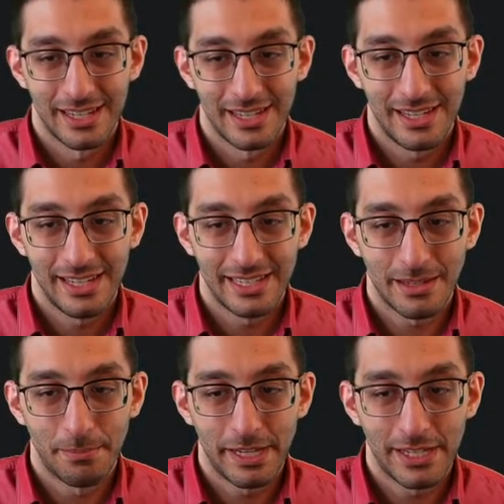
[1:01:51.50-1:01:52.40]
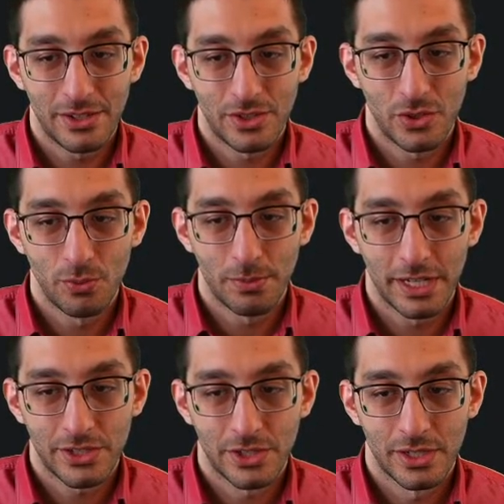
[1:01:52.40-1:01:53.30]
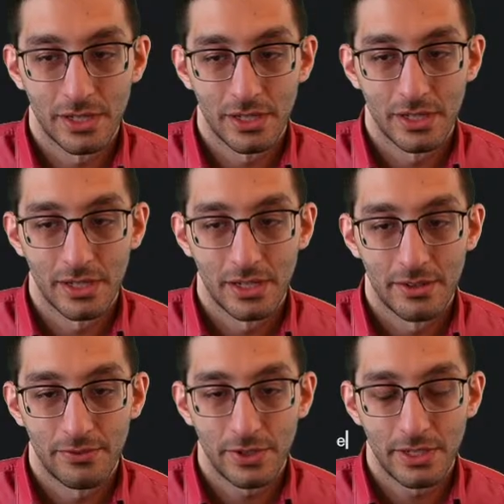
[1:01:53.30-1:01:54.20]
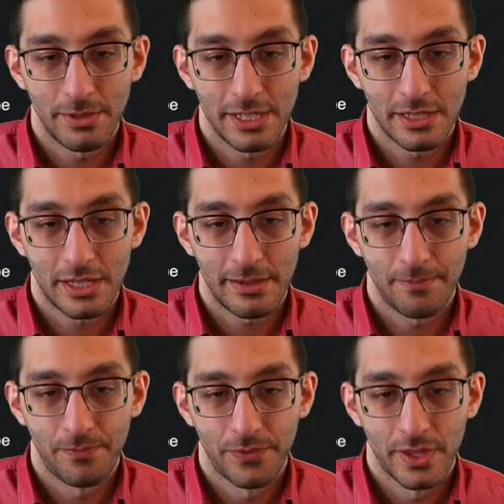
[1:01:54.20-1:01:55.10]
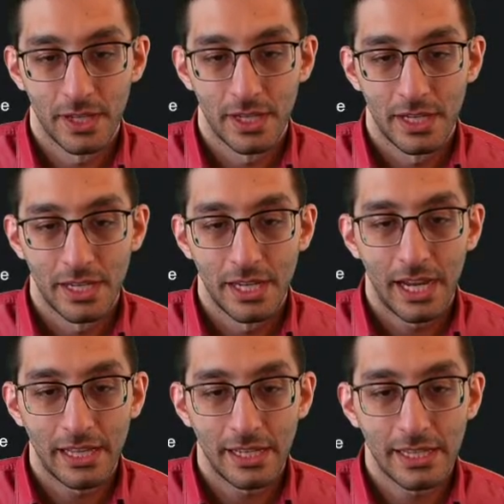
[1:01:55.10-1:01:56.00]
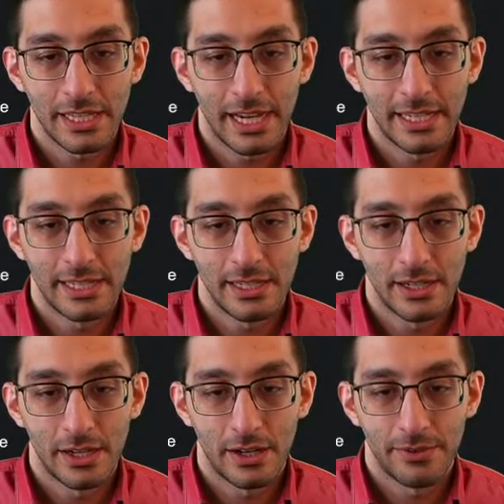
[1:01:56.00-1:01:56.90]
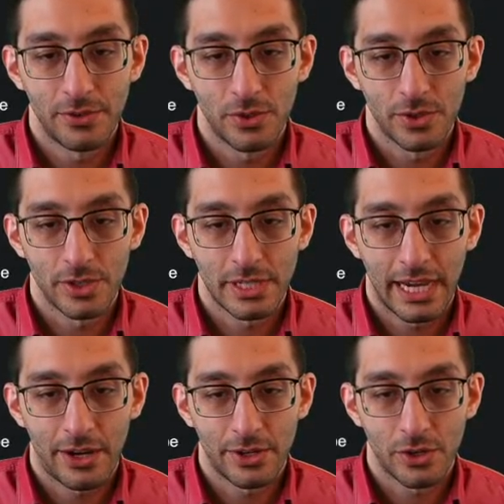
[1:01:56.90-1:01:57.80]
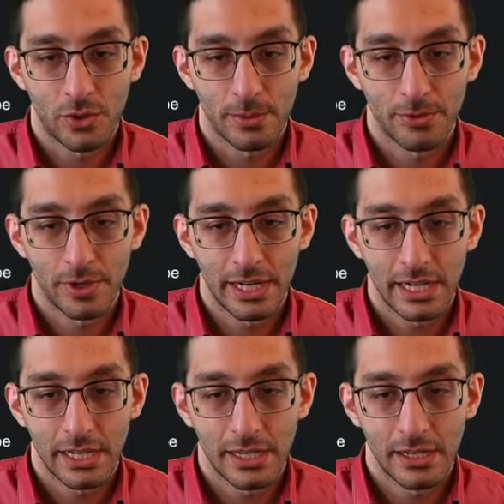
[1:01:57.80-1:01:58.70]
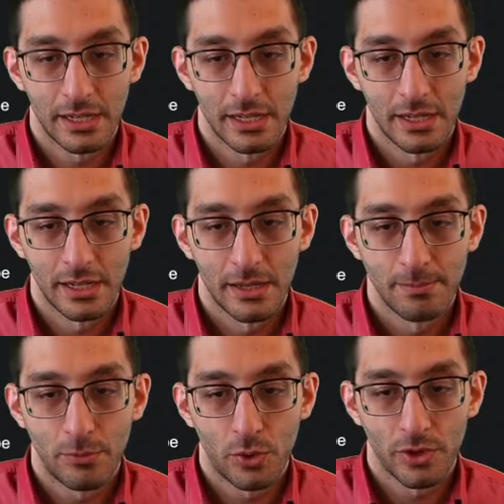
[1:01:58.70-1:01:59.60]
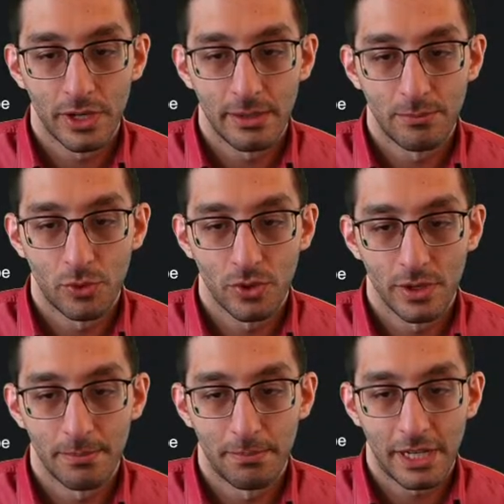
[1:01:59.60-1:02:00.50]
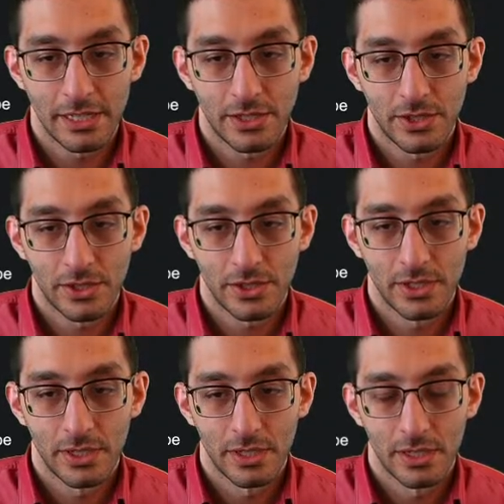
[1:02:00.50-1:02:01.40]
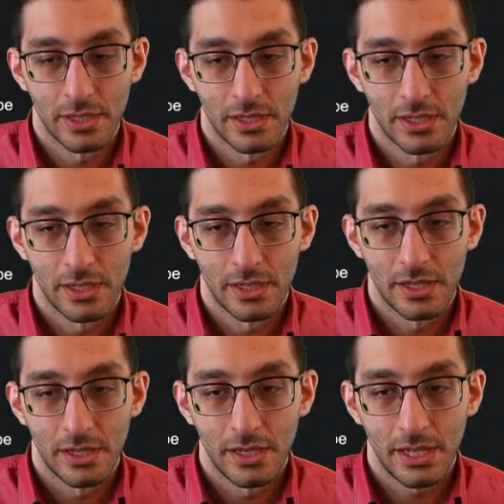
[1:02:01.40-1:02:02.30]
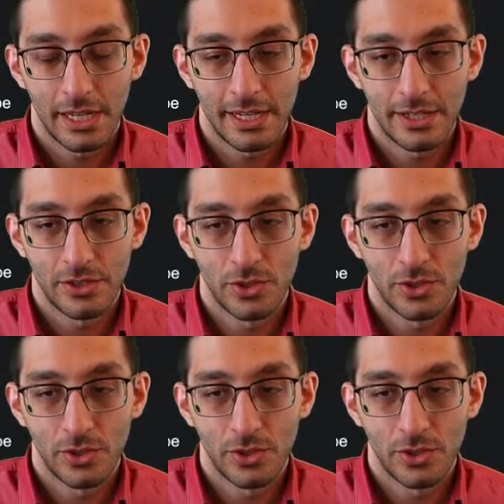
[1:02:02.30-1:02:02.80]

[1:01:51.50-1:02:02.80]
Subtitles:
it's a bit too much for it to be a slime. I like the idea of your town incorporating more and more monsters, and 2